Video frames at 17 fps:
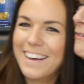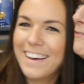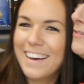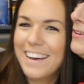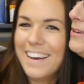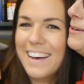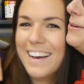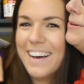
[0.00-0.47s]

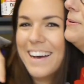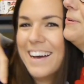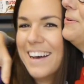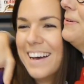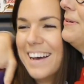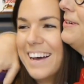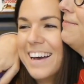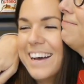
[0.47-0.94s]

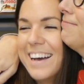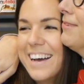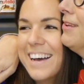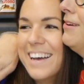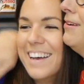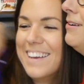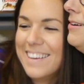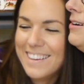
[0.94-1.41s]

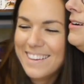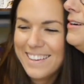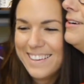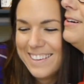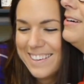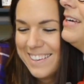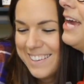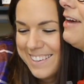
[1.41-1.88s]

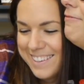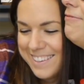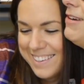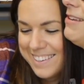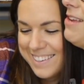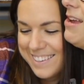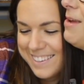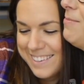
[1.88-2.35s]

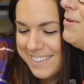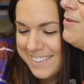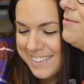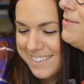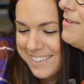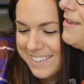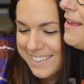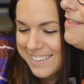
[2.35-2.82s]

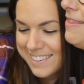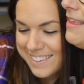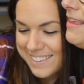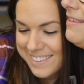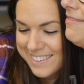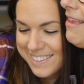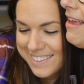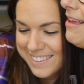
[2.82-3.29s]
[no speech]